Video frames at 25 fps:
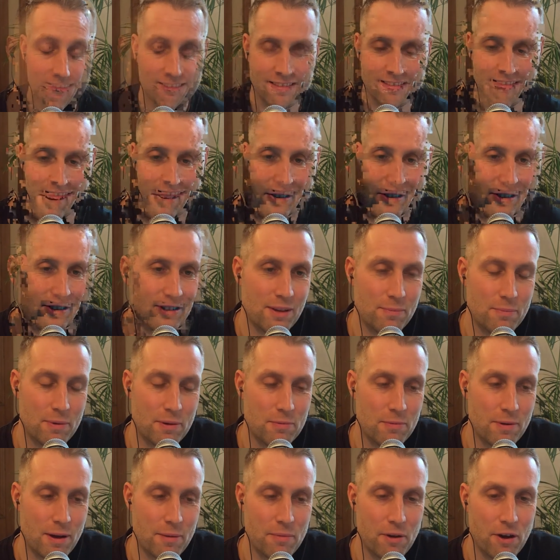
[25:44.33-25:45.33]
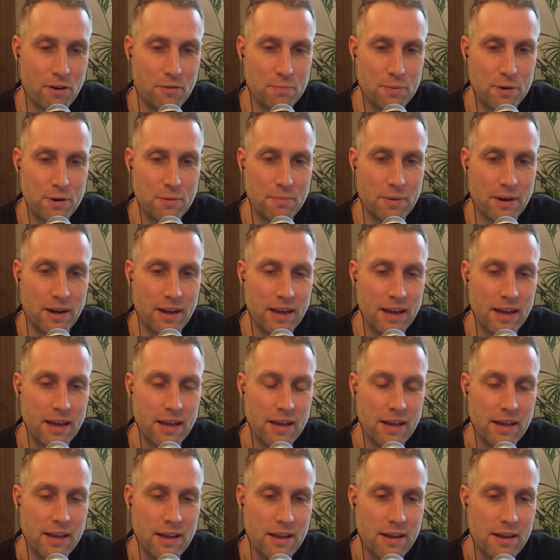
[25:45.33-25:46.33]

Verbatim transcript: Clare, as you said, people might be off put by it.